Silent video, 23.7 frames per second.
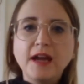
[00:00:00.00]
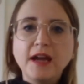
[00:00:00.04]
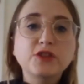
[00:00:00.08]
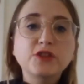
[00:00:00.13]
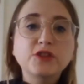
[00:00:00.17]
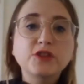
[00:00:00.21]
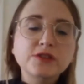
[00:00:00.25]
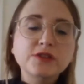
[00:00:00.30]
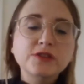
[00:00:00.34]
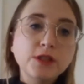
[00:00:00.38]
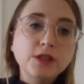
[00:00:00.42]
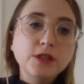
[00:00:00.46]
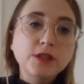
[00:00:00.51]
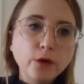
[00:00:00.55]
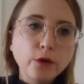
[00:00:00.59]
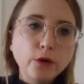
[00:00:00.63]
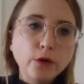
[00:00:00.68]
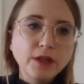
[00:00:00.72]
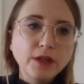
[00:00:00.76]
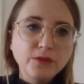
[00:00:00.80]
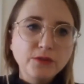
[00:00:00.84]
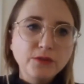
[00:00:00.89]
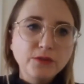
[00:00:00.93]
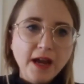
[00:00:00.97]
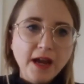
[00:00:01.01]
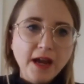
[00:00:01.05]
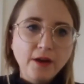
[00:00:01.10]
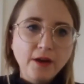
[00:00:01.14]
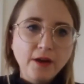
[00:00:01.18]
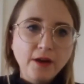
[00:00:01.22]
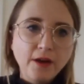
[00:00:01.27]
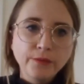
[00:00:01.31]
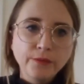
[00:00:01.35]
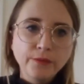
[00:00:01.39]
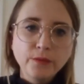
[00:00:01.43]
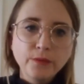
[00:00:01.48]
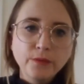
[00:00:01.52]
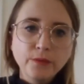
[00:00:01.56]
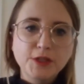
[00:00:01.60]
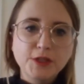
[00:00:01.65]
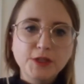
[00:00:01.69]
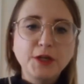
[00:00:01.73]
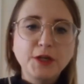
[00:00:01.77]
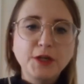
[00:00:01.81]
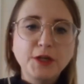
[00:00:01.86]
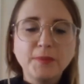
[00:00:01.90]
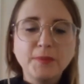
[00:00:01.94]
It does slow you down,
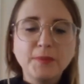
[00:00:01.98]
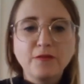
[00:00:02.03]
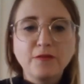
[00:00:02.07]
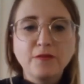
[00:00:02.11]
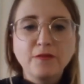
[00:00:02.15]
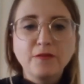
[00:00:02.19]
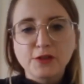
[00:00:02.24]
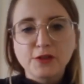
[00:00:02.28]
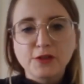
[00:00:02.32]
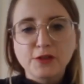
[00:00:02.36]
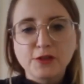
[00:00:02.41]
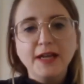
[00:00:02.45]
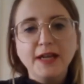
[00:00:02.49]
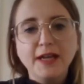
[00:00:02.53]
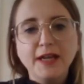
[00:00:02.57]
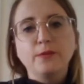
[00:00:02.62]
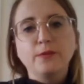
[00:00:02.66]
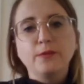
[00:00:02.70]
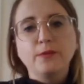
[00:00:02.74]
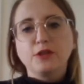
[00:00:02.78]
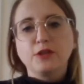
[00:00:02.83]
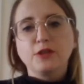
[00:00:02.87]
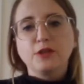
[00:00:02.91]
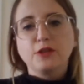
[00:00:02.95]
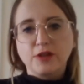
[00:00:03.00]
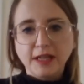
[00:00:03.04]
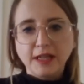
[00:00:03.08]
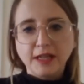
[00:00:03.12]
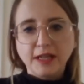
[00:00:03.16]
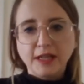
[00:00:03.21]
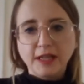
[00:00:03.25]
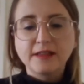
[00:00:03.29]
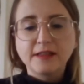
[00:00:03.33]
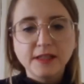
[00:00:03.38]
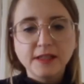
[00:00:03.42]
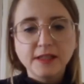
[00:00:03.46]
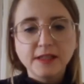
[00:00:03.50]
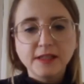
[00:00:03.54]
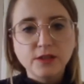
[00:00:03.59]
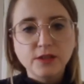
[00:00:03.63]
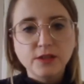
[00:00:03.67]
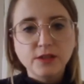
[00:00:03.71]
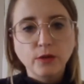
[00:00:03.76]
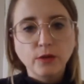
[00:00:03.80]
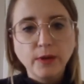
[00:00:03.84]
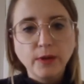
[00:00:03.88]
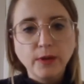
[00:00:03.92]
which can be frustrating when you're trying to get things
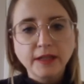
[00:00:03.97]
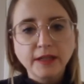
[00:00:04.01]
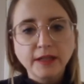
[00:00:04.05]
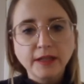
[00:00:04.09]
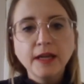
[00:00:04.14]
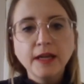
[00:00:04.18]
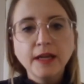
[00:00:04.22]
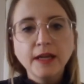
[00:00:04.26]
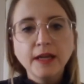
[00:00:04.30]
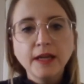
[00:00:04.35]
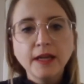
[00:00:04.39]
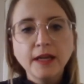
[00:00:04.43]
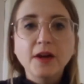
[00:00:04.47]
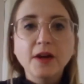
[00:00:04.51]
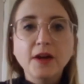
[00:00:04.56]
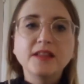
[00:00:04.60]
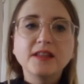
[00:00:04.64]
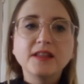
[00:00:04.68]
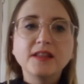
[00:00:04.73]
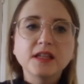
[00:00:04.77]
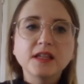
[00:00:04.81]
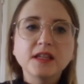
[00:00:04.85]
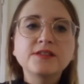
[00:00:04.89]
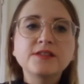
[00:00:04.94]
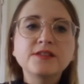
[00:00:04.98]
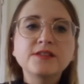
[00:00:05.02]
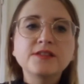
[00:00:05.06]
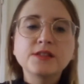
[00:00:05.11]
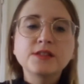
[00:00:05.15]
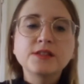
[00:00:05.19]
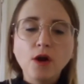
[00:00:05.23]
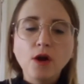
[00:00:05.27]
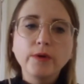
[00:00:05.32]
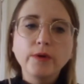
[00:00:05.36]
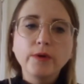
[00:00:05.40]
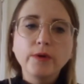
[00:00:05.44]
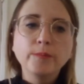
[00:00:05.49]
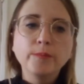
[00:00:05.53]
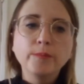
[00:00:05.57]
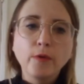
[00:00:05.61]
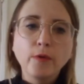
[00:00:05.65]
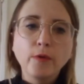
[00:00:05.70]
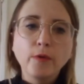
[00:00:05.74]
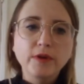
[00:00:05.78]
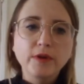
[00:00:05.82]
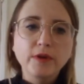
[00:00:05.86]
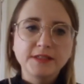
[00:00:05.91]
done quickly, but I think it's so
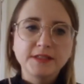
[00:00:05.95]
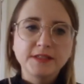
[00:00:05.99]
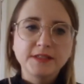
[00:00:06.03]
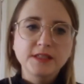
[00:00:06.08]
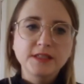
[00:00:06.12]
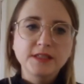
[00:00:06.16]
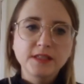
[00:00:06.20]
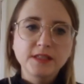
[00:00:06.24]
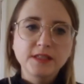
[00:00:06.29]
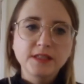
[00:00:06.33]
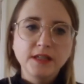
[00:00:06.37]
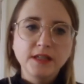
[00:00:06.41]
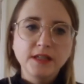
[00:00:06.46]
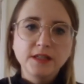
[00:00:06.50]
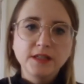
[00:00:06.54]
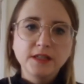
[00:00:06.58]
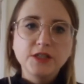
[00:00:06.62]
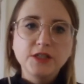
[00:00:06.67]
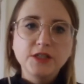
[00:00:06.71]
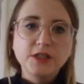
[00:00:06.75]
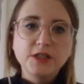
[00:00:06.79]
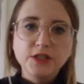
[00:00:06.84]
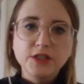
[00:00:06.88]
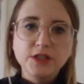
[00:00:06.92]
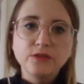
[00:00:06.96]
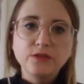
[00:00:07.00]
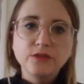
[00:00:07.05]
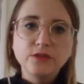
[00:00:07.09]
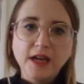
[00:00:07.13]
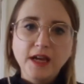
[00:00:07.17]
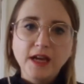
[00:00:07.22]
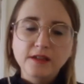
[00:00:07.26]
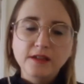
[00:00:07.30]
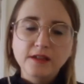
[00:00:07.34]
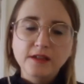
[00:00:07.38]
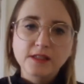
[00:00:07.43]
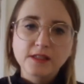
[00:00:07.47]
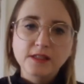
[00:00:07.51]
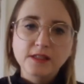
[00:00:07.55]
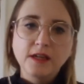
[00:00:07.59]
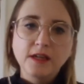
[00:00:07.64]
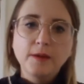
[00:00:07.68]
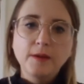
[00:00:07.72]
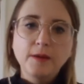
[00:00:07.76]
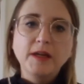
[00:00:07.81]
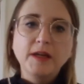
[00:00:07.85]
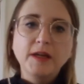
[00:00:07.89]
important to do that,
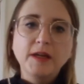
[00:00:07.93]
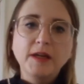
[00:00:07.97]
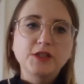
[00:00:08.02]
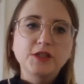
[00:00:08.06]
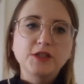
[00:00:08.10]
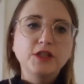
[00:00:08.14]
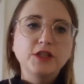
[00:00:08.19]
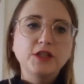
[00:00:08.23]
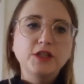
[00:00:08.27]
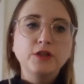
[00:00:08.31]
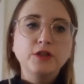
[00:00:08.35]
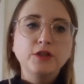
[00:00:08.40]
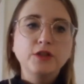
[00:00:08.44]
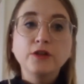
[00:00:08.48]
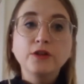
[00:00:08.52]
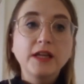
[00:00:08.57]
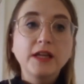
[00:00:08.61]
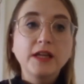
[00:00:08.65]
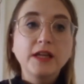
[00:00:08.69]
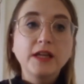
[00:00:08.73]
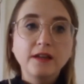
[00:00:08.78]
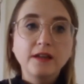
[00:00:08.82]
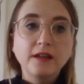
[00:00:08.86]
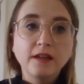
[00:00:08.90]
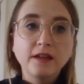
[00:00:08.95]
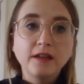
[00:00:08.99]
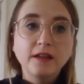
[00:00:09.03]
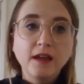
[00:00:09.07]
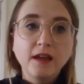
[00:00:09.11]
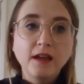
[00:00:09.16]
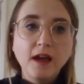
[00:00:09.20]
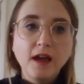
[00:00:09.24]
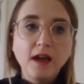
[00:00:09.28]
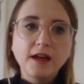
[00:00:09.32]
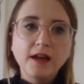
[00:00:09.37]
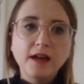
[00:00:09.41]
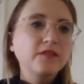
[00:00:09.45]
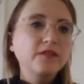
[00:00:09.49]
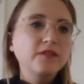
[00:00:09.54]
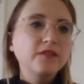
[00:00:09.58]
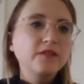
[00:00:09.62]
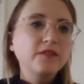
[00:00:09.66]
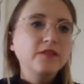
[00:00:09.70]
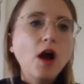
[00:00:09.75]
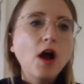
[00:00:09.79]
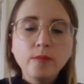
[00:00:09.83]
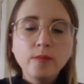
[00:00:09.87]
because you can, and I've
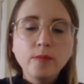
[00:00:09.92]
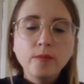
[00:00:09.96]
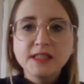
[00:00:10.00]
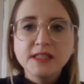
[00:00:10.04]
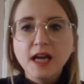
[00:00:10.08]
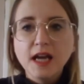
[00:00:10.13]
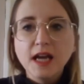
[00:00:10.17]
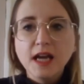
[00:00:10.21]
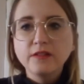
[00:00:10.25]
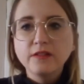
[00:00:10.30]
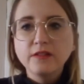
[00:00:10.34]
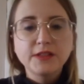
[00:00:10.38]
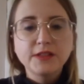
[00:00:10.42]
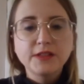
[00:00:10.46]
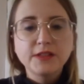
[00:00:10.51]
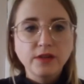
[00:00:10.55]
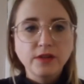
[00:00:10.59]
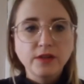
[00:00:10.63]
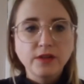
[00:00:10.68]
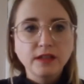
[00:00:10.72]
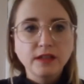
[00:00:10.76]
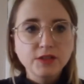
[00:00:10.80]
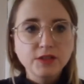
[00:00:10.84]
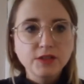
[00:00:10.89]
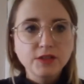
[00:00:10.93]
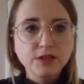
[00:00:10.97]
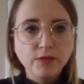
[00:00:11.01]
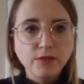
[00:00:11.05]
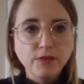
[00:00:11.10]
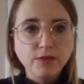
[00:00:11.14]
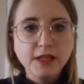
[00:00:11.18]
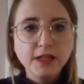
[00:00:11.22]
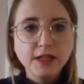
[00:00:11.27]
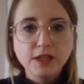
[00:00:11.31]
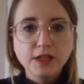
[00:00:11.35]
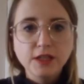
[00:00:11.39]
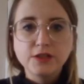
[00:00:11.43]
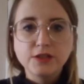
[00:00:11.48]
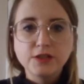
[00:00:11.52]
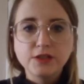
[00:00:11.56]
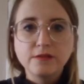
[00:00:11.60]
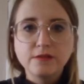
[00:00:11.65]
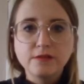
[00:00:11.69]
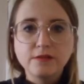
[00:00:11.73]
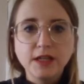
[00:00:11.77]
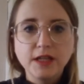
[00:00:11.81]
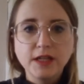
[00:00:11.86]
caught myself doing it, right?
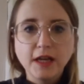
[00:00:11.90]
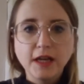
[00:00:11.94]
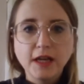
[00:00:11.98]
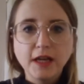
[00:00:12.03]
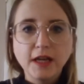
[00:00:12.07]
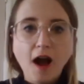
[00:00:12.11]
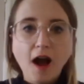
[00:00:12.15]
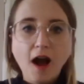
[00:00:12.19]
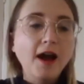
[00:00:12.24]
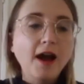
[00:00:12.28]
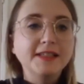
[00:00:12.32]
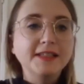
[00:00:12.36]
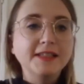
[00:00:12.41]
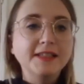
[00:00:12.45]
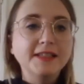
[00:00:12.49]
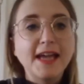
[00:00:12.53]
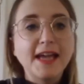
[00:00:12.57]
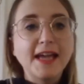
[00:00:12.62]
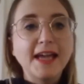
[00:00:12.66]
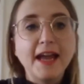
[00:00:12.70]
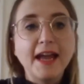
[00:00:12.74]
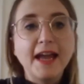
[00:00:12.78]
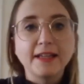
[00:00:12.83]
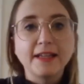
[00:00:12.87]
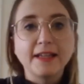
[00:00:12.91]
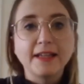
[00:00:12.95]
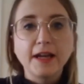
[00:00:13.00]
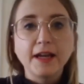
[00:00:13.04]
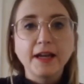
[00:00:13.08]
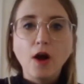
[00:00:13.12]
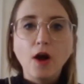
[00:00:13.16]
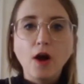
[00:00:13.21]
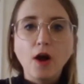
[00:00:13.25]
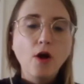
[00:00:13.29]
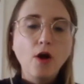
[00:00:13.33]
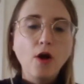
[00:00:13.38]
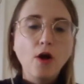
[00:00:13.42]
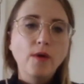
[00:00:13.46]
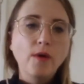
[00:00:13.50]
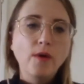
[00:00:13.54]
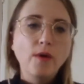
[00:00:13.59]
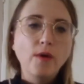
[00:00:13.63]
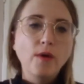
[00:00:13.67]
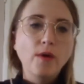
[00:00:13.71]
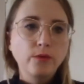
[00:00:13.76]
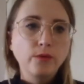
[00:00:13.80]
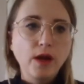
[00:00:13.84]
Because I say like, oh, I
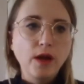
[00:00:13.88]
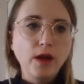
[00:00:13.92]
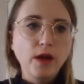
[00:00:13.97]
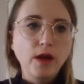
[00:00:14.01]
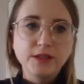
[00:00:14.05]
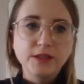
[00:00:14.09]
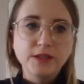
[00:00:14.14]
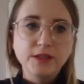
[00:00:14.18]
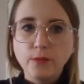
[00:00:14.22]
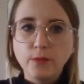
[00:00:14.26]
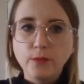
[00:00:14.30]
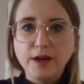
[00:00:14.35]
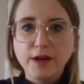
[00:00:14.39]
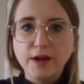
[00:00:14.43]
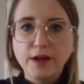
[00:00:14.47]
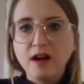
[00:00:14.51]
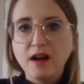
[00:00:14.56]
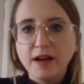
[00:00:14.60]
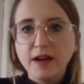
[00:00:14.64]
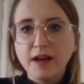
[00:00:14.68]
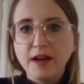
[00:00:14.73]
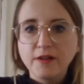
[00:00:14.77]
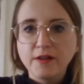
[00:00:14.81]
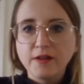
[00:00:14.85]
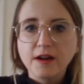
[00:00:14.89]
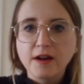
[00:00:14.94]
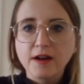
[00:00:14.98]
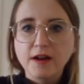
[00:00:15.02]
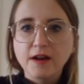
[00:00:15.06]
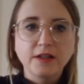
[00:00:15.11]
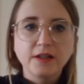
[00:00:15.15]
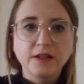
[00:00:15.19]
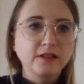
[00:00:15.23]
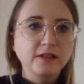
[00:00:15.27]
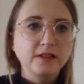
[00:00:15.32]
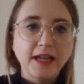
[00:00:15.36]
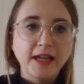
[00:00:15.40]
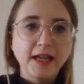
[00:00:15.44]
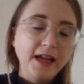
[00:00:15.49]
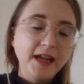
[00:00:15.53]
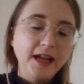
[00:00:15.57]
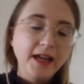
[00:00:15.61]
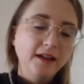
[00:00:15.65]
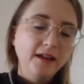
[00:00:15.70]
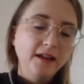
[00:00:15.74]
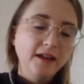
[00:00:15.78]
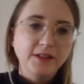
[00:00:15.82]
don't want a hierarchical
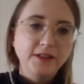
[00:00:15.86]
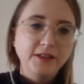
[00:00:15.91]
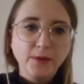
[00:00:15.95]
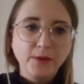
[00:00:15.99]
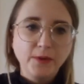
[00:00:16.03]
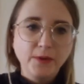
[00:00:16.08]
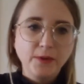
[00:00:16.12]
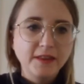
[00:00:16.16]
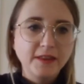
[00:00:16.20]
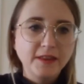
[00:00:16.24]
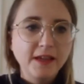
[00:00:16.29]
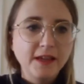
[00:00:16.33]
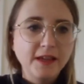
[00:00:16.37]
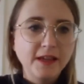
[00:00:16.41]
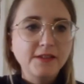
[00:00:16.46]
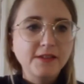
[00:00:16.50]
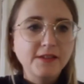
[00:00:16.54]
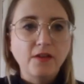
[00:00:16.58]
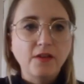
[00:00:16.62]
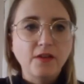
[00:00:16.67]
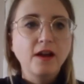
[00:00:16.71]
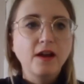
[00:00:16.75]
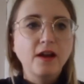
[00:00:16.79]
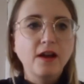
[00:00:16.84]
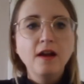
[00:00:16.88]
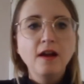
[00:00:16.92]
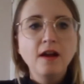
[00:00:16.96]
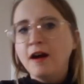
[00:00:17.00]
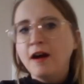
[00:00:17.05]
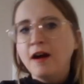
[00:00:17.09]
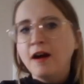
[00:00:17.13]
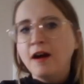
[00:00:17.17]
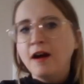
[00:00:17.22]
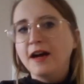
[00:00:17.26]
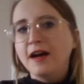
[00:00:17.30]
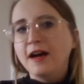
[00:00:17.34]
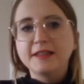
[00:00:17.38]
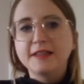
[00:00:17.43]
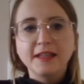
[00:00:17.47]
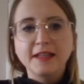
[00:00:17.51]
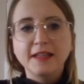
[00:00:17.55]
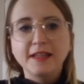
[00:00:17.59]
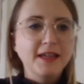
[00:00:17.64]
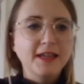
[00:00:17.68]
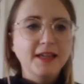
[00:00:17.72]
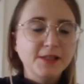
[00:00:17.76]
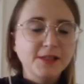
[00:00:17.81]
thing. I don't want this, or I
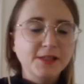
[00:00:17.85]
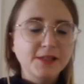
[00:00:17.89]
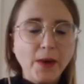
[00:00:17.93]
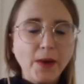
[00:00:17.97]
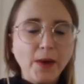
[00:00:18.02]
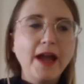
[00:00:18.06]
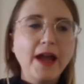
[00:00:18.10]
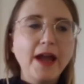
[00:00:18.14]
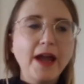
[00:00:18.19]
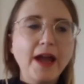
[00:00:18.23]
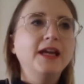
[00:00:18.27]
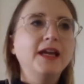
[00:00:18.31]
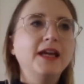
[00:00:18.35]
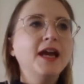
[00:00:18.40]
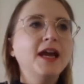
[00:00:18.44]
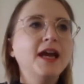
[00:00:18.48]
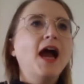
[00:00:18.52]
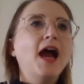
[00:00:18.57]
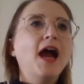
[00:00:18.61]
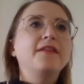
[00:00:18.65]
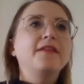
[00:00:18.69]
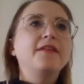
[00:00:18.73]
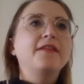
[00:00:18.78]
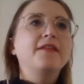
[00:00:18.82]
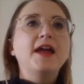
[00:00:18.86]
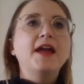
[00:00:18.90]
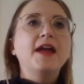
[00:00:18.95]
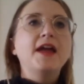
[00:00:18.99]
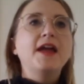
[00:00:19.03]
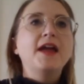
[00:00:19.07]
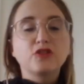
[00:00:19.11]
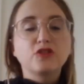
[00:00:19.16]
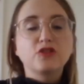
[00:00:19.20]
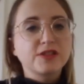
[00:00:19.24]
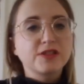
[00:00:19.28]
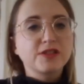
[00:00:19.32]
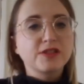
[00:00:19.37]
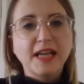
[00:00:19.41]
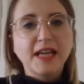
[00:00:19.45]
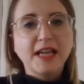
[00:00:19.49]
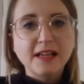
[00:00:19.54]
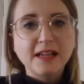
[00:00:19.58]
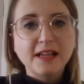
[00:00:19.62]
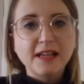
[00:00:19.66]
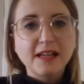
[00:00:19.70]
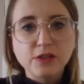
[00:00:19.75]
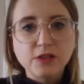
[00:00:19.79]
think this way. And then just to
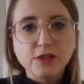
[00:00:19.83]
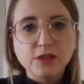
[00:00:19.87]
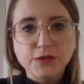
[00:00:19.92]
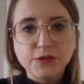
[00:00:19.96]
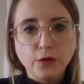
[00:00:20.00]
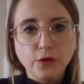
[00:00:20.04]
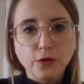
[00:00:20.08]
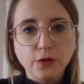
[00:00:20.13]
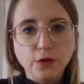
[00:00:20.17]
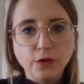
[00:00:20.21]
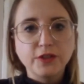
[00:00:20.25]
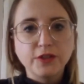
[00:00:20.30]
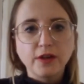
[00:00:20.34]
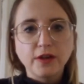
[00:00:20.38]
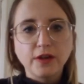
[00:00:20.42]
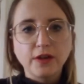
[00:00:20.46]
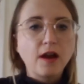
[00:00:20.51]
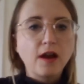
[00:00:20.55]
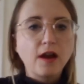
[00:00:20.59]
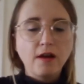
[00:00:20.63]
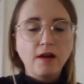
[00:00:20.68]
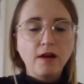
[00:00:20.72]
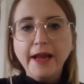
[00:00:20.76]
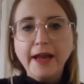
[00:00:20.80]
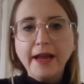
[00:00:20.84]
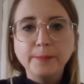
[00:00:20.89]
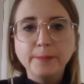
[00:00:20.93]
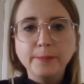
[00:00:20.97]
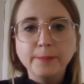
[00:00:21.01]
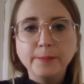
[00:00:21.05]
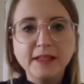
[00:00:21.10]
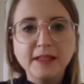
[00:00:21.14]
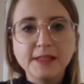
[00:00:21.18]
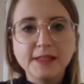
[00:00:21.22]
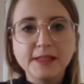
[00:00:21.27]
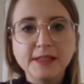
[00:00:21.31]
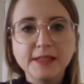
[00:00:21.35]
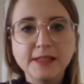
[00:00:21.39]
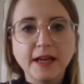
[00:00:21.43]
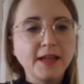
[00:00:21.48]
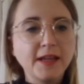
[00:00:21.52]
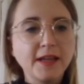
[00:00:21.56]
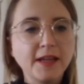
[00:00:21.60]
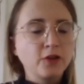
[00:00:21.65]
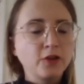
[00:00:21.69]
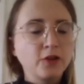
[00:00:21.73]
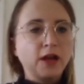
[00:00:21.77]
get stuff done, you're like, oh, A, B, C.
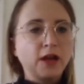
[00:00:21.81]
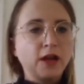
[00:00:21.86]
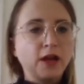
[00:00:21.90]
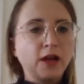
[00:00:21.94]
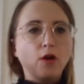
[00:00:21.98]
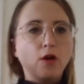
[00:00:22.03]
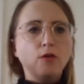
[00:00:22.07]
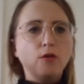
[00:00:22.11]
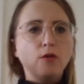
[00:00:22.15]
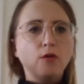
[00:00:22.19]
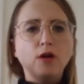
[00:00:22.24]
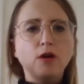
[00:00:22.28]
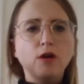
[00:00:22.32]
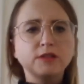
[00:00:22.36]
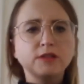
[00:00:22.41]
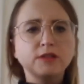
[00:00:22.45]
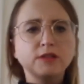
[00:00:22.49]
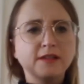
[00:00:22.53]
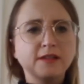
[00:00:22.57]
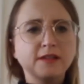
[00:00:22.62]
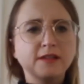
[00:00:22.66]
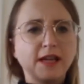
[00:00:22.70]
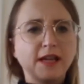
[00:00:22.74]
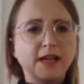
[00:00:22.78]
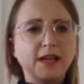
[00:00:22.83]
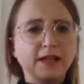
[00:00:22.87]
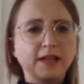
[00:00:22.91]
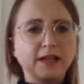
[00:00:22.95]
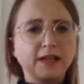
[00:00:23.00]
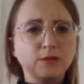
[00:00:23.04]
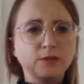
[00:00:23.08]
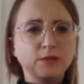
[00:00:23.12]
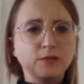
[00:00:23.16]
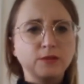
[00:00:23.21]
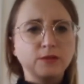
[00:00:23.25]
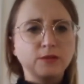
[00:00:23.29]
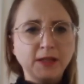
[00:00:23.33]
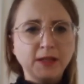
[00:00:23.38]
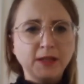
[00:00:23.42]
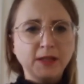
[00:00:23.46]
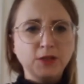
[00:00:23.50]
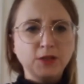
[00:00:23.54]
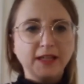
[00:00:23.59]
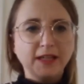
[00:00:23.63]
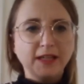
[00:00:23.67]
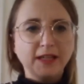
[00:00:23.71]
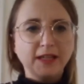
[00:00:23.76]
And then you're like, oh, hold on a second. What am I
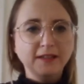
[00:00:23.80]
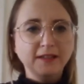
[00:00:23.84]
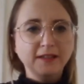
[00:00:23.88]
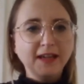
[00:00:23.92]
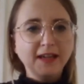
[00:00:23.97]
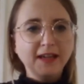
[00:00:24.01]
doing?